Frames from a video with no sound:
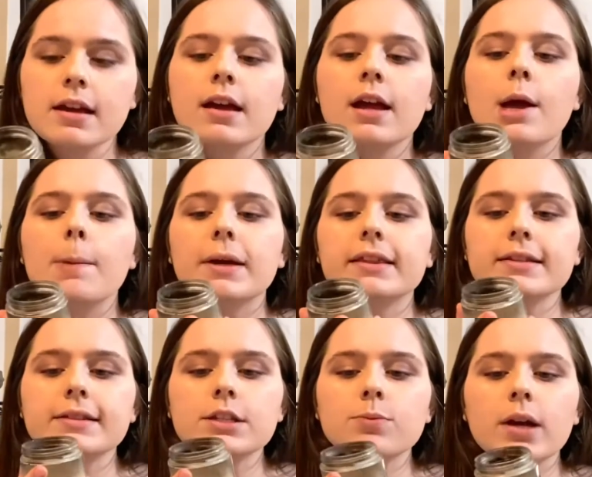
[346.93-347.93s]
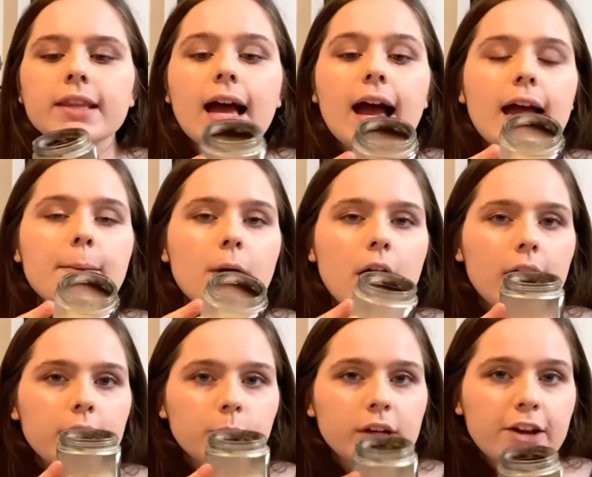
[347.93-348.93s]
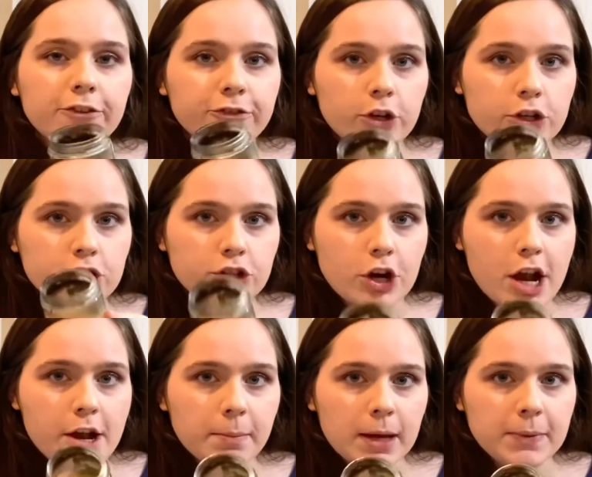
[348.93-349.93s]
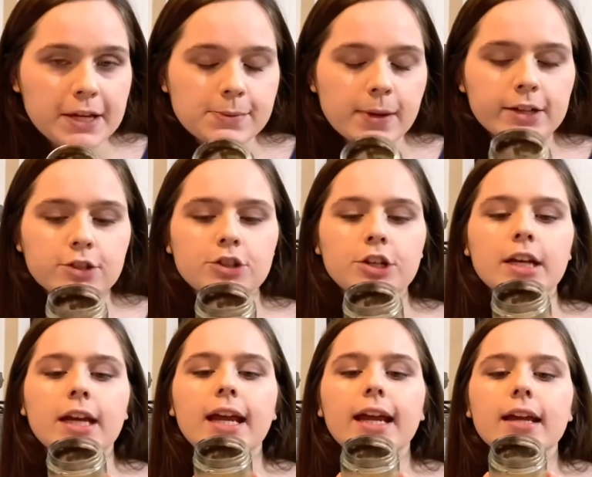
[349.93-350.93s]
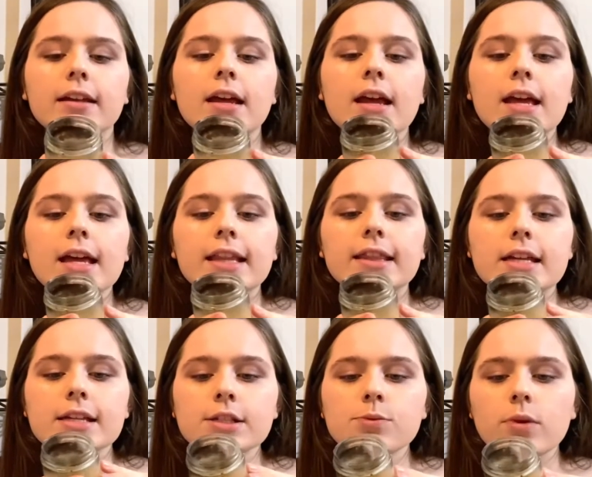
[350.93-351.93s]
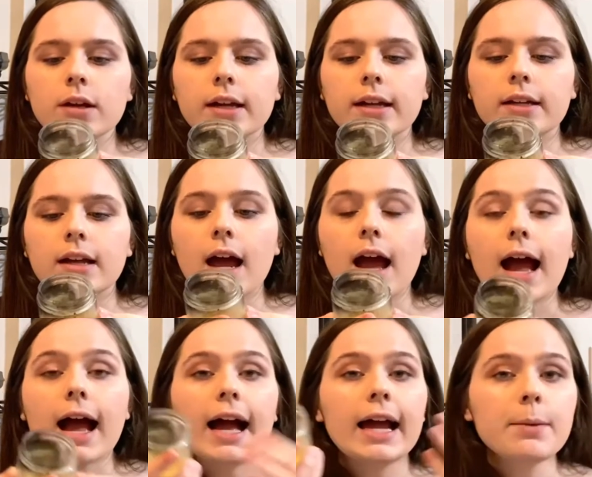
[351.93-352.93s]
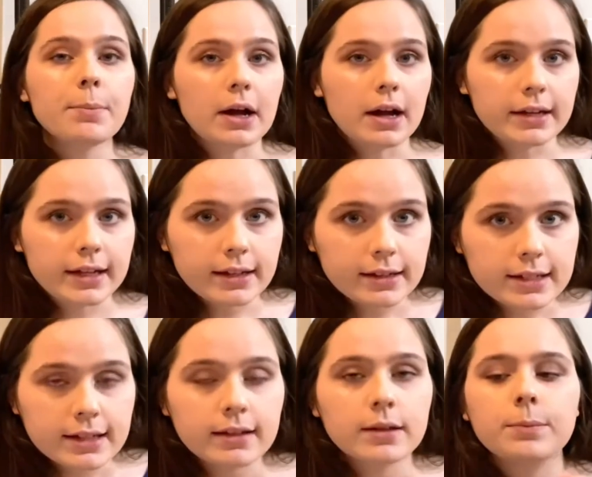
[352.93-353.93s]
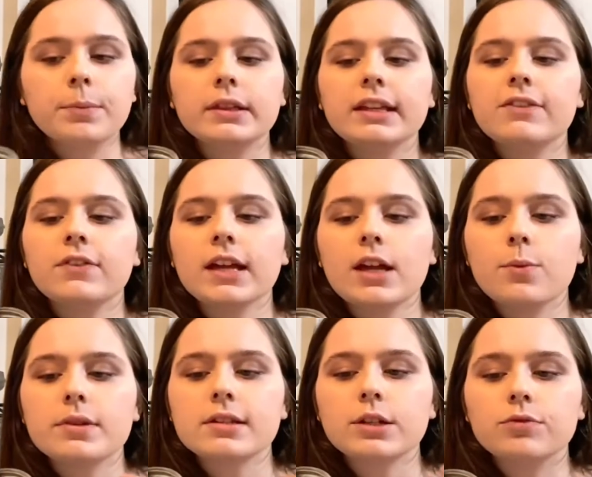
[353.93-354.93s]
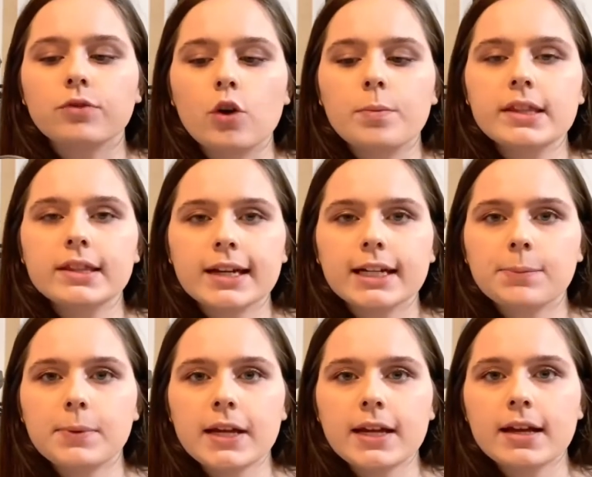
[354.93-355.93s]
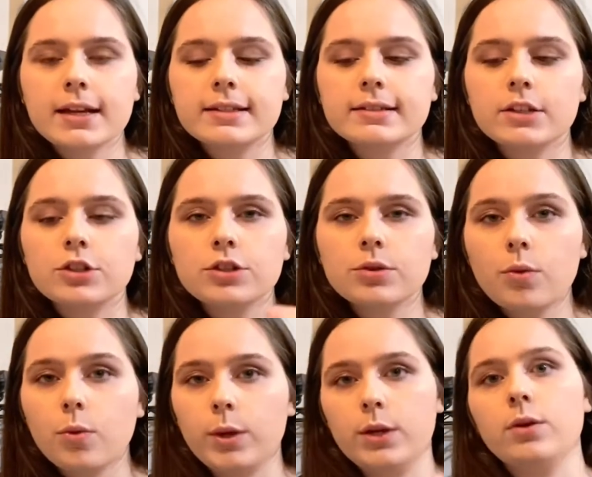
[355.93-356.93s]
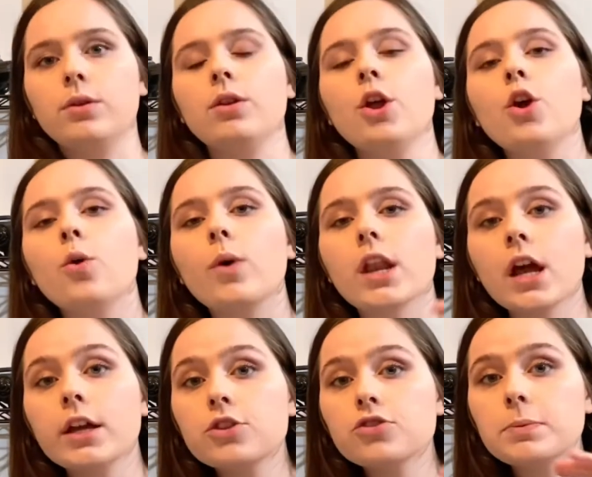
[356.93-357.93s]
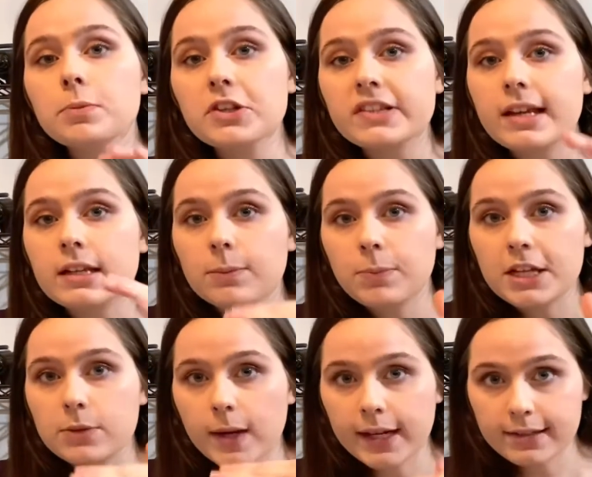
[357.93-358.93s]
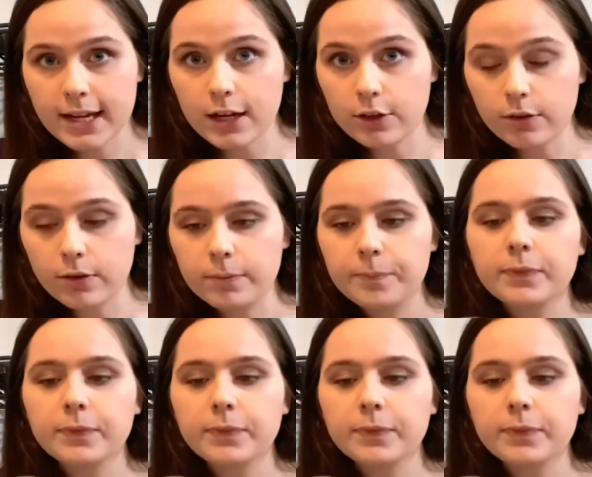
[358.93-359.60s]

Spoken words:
But this is one that I bought when I first started my beeswax journey, and this one, I bought it believing it was an aromatherapy essential oil 100% beeswax candle.